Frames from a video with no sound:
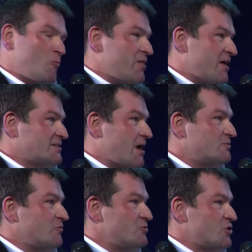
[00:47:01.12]
whether it
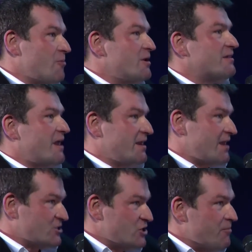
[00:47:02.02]
comes from Germany that it
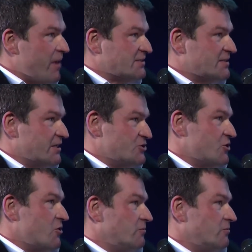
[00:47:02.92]
actually makes a hit show.